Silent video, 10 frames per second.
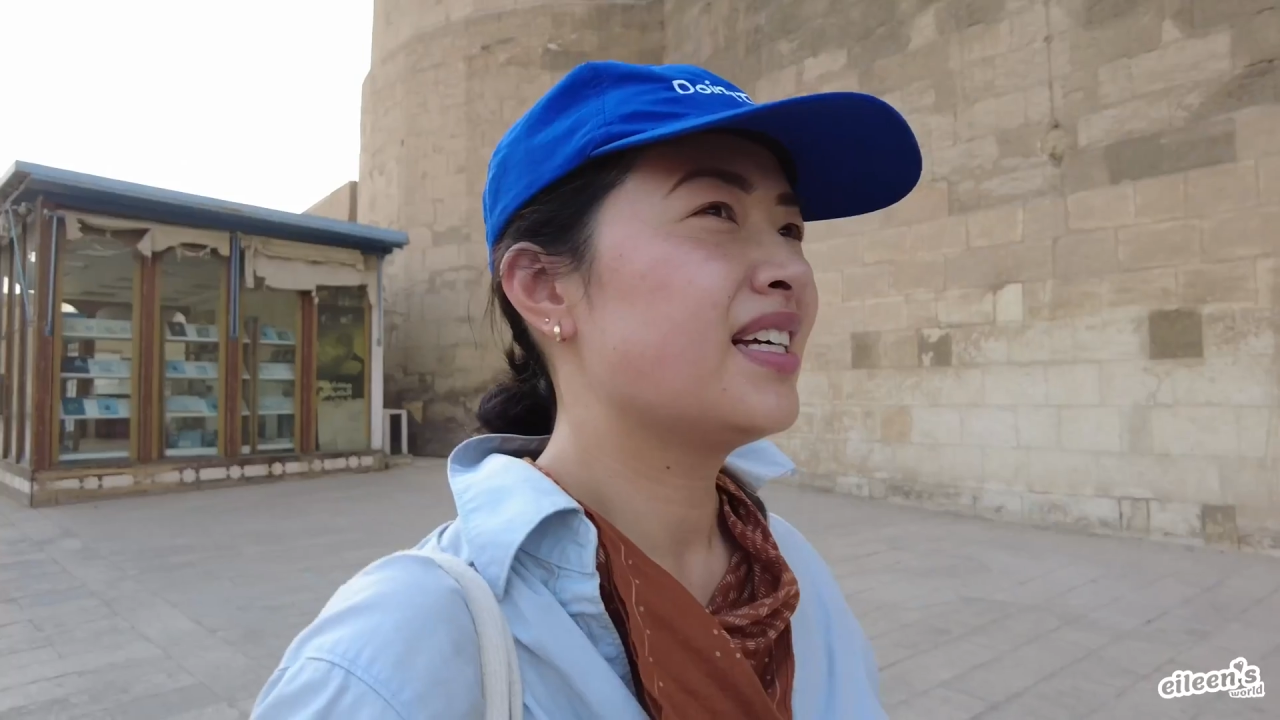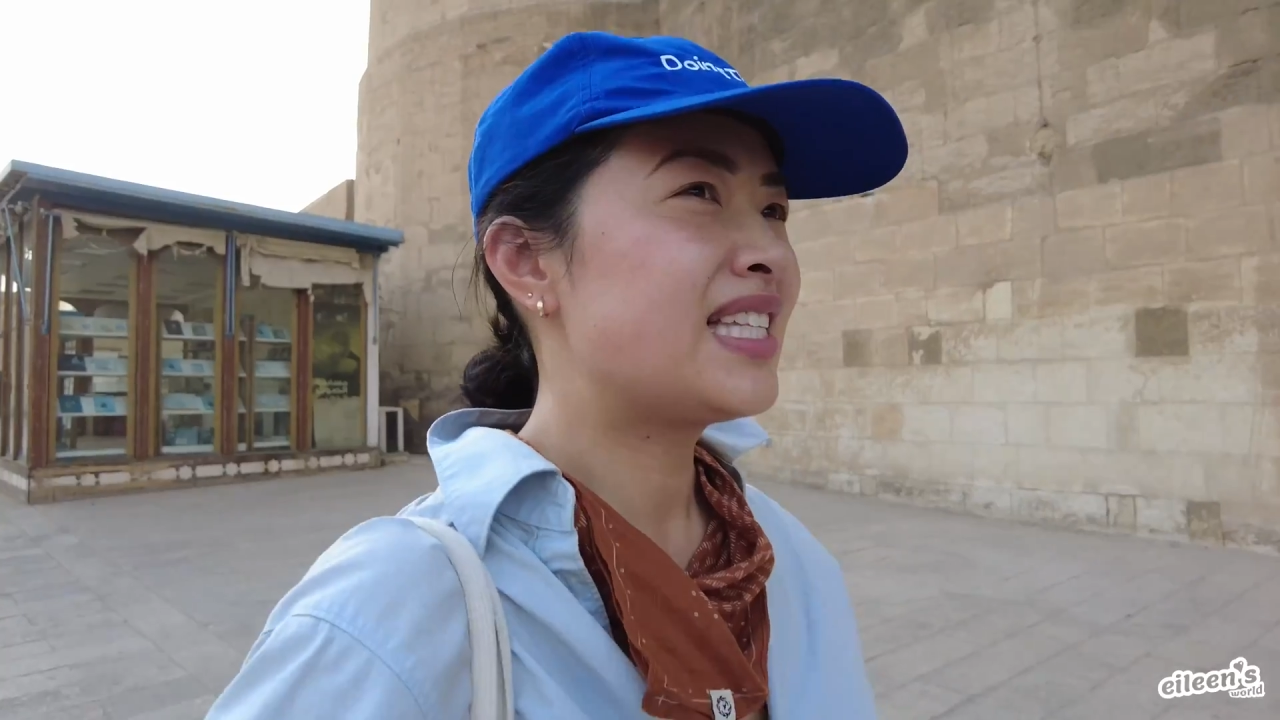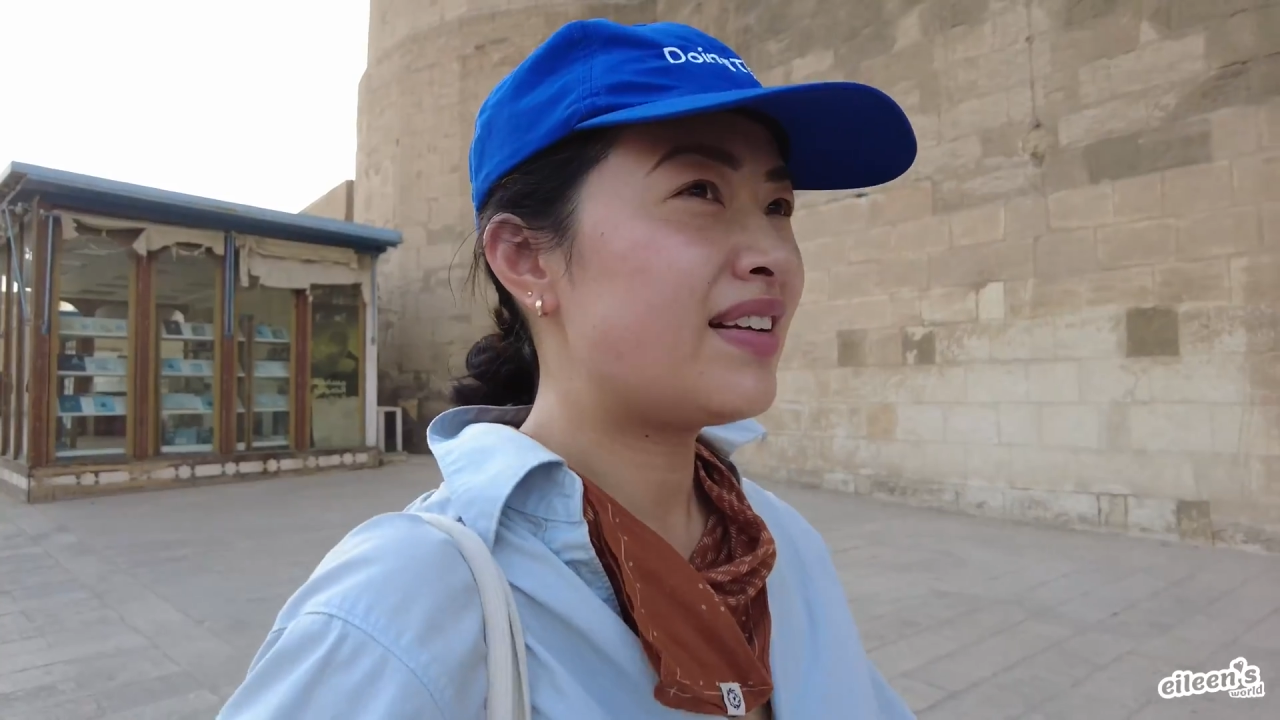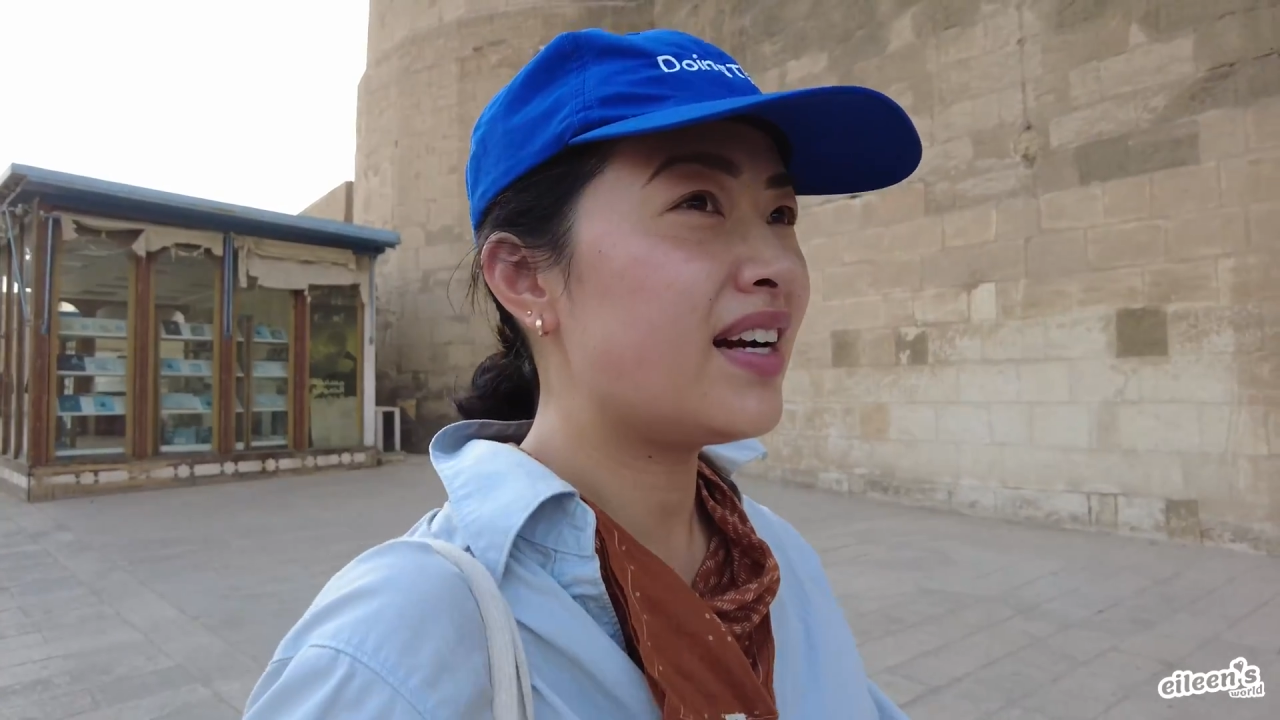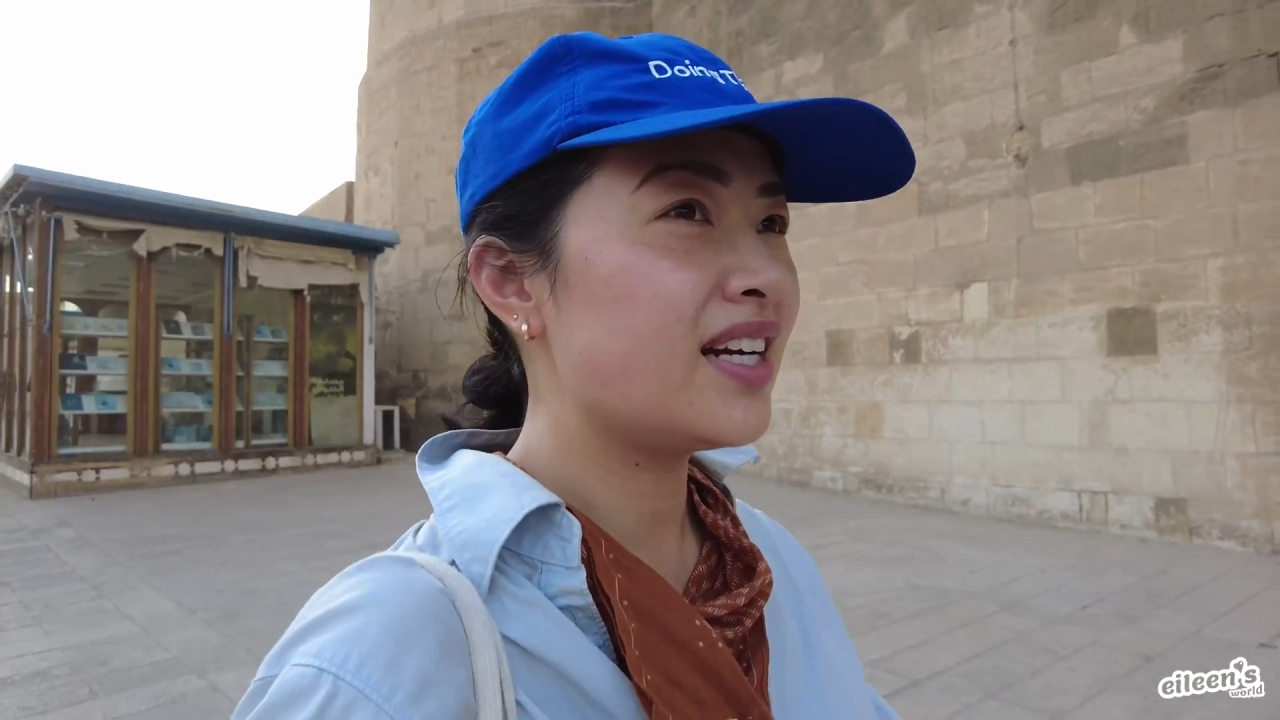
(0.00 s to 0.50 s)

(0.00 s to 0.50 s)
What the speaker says: It's very